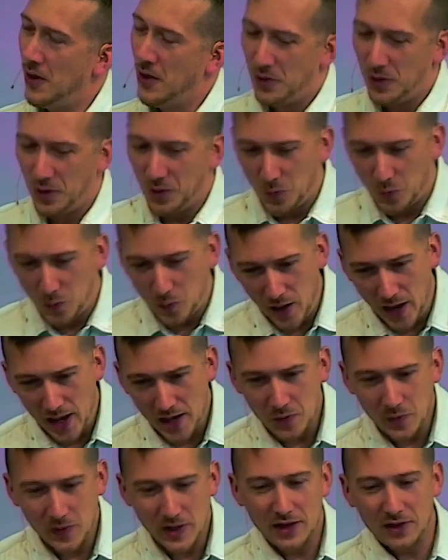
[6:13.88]
that
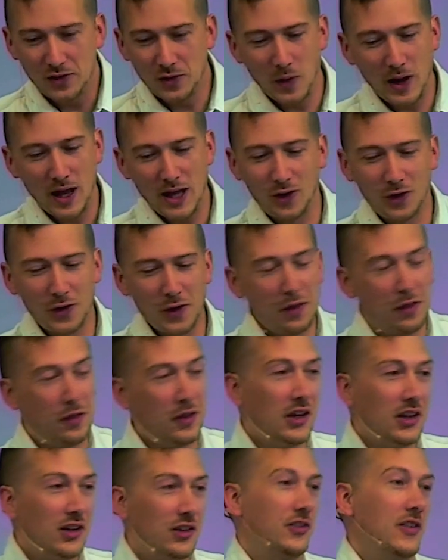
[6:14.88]
when we dwell on
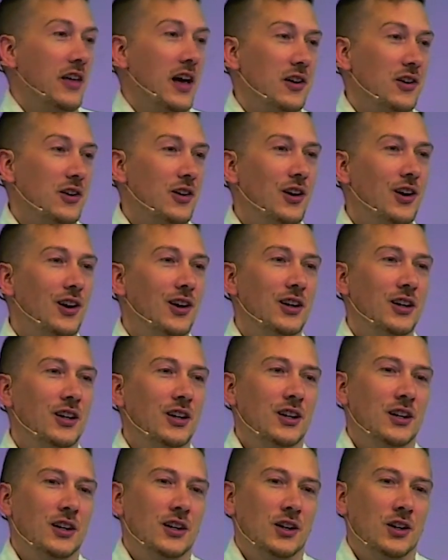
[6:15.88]
things that are
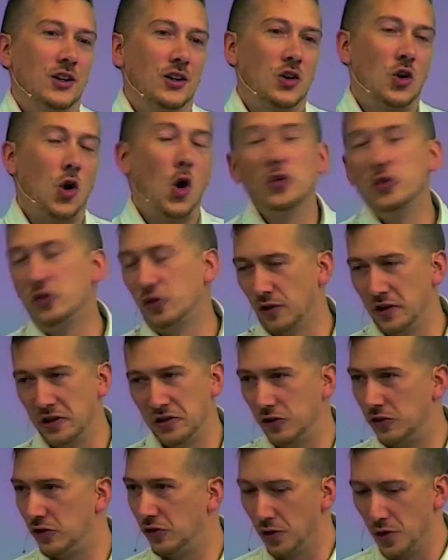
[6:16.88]
contrary
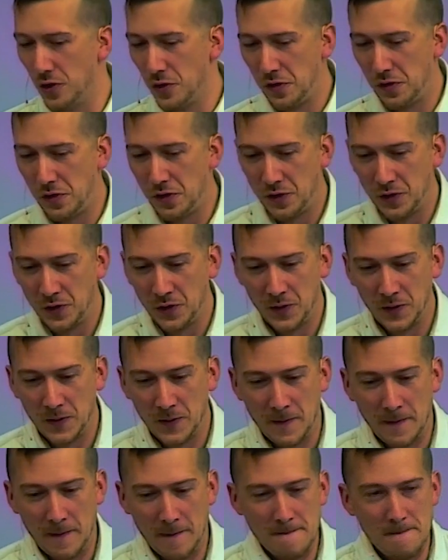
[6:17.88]
to truth,
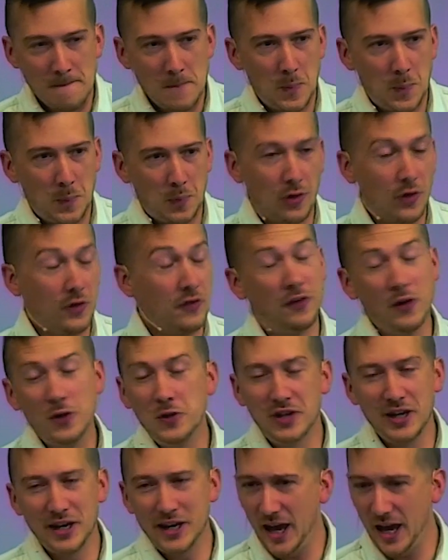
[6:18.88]

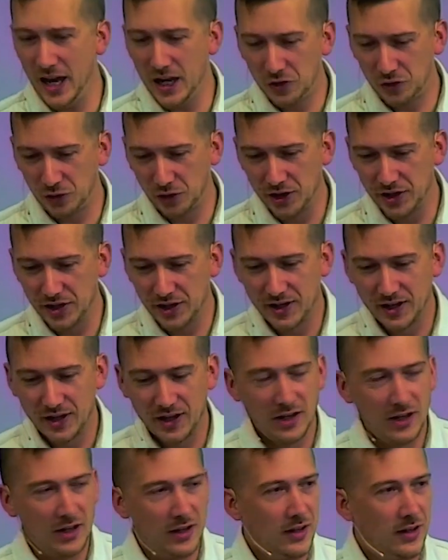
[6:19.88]
provoking hatred,
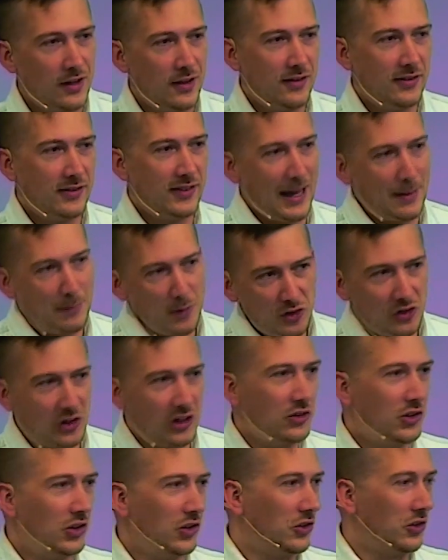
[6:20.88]

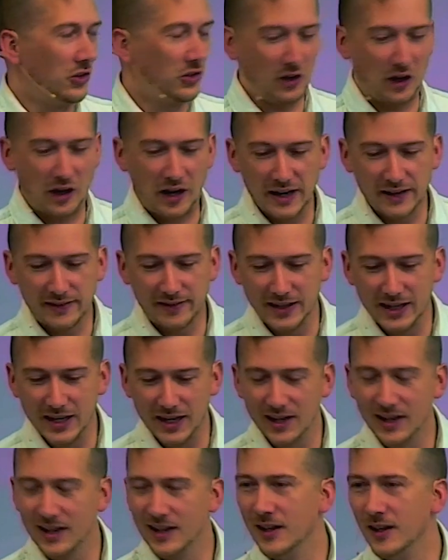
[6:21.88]
damaging to
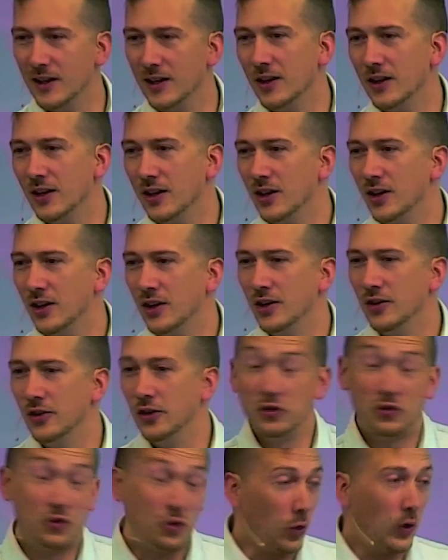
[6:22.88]
society,
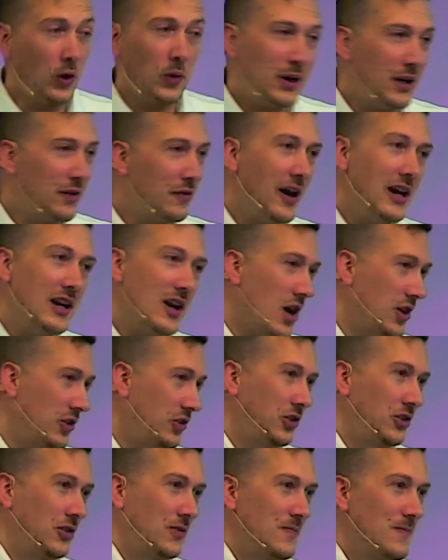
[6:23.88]
that joy will evade
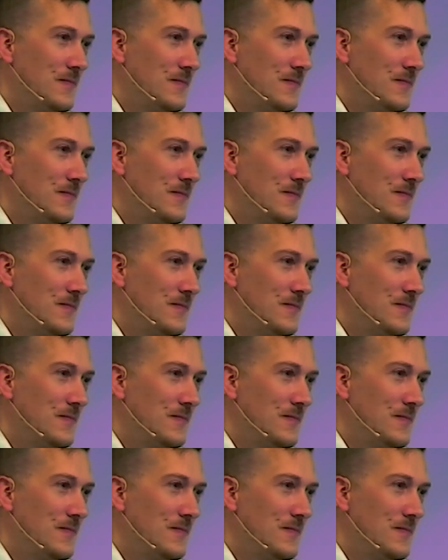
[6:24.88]
us.